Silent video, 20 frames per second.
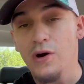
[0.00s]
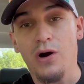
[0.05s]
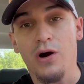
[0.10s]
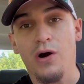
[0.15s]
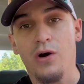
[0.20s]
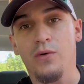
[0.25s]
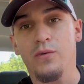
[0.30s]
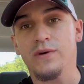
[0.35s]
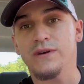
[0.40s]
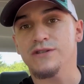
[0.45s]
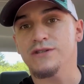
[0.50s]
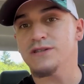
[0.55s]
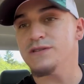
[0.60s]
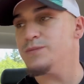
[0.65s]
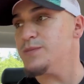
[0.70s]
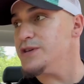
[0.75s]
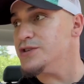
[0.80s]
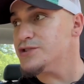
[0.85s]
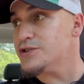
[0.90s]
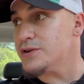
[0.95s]
always just
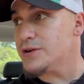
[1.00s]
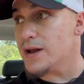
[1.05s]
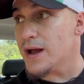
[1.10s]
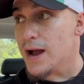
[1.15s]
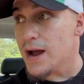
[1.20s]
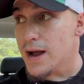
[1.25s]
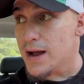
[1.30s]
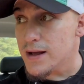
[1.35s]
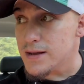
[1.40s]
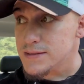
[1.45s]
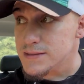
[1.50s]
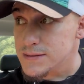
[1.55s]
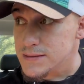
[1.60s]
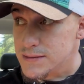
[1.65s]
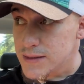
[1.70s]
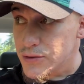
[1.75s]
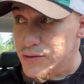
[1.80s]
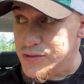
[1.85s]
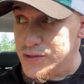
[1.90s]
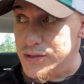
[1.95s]
be sure to ask.
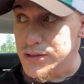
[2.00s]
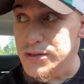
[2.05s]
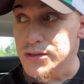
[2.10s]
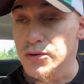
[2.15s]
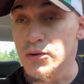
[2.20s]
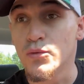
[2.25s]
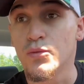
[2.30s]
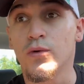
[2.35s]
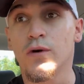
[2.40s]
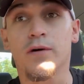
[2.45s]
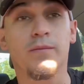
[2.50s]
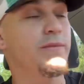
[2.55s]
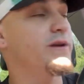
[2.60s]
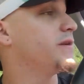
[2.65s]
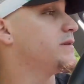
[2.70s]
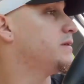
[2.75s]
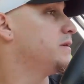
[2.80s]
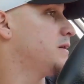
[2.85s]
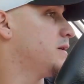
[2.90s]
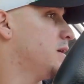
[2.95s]
There's a woman,